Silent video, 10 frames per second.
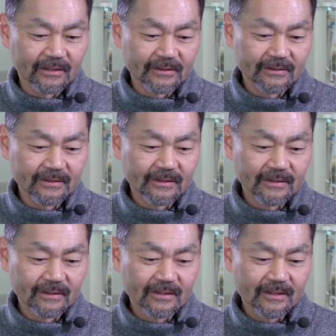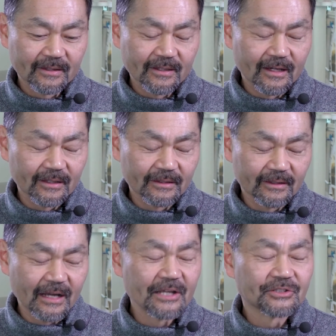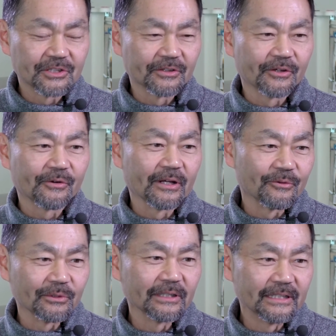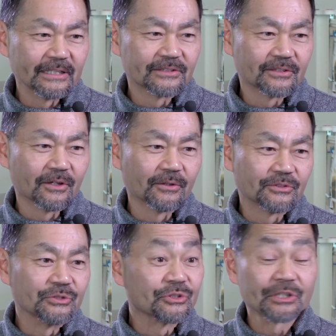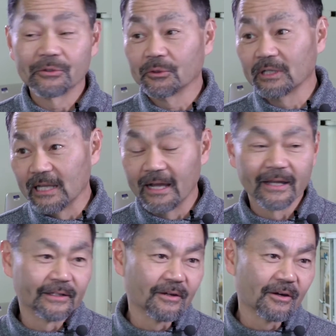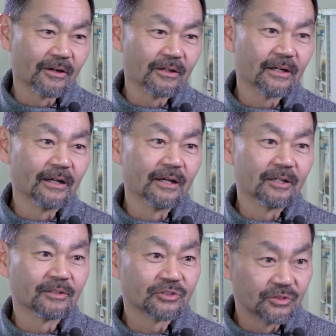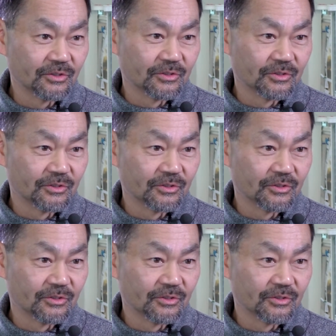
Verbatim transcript: a lion's share of the credit really needs to go to Cheryl Klein, our